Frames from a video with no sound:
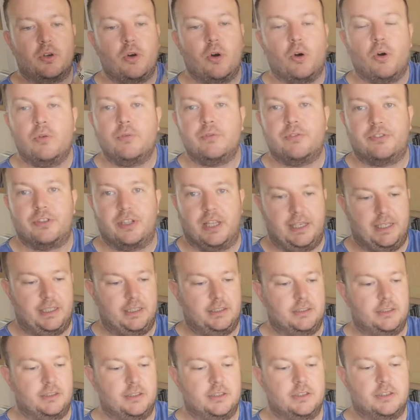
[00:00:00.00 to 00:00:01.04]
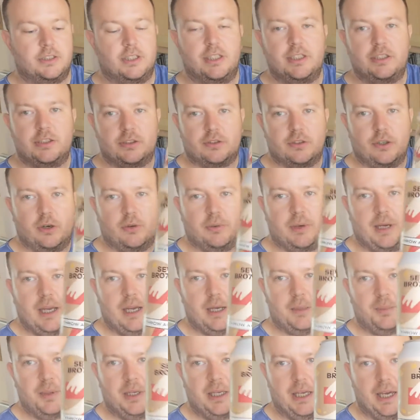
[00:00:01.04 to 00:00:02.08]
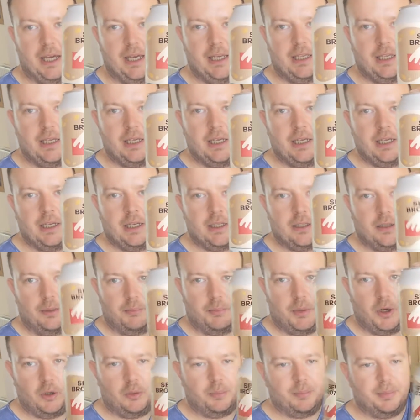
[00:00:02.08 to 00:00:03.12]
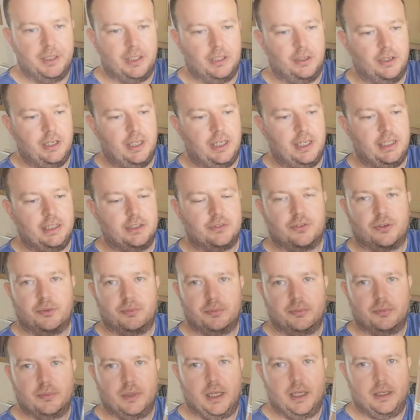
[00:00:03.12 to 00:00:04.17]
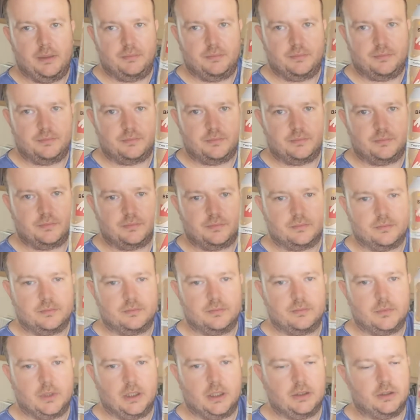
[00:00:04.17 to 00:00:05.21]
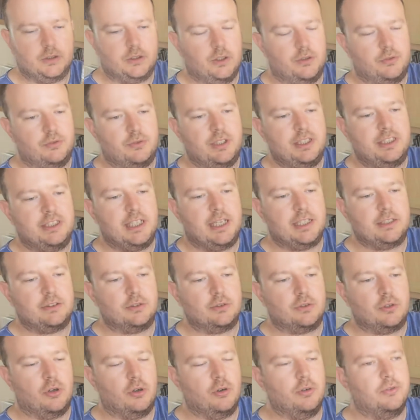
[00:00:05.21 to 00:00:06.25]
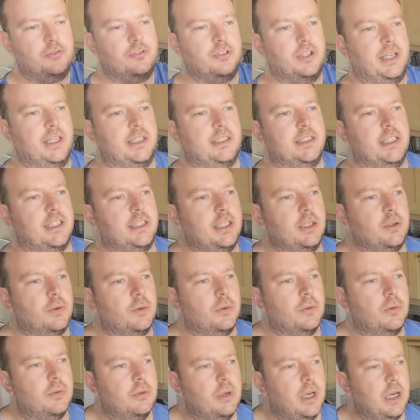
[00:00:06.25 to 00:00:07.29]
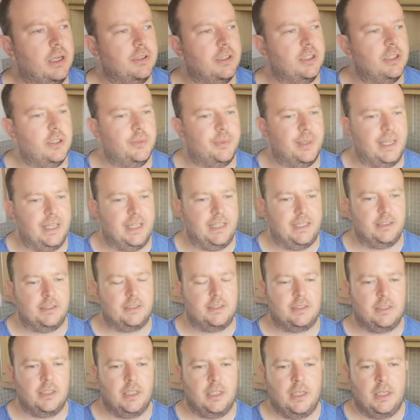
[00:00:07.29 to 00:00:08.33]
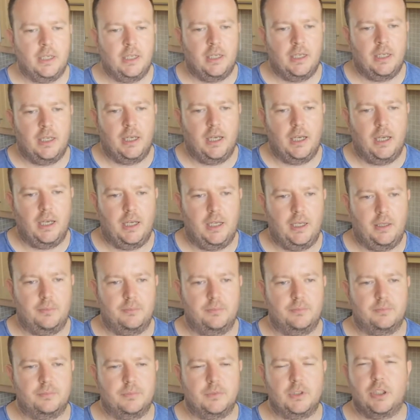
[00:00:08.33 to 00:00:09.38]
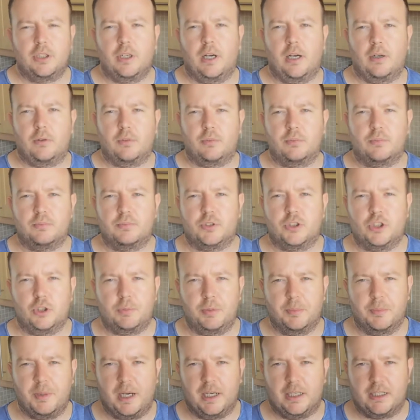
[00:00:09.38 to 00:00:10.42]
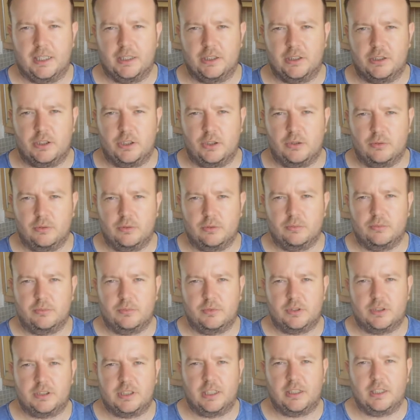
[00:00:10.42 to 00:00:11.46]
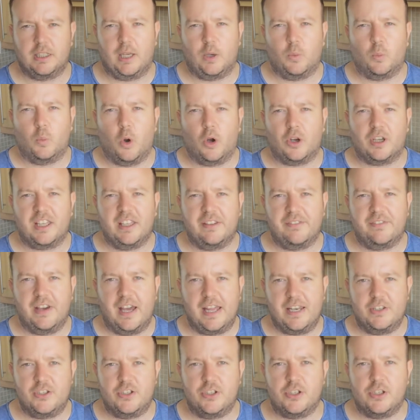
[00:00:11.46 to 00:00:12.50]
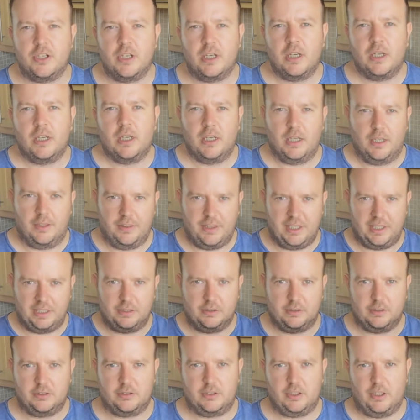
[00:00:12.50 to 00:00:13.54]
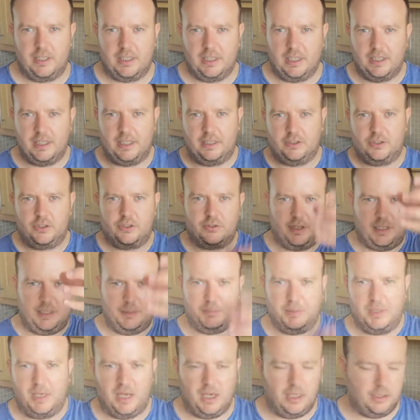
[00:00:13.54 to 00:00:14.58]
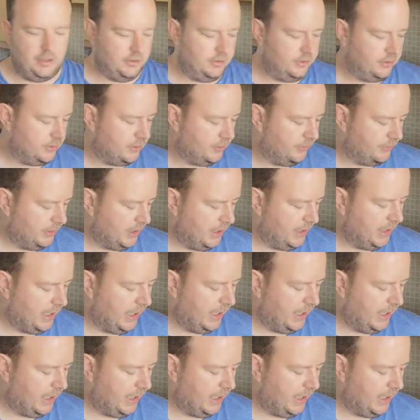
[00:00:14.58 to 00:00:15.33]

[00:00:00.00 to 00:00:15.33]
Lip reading: cornflakes. So this Throwaway IPA, the malt bill on it is from sort of recycled cornflakes. I think how they do it is, you know how supermarkets you sell like wonky veg and things, so you get like straight bananas and stuff like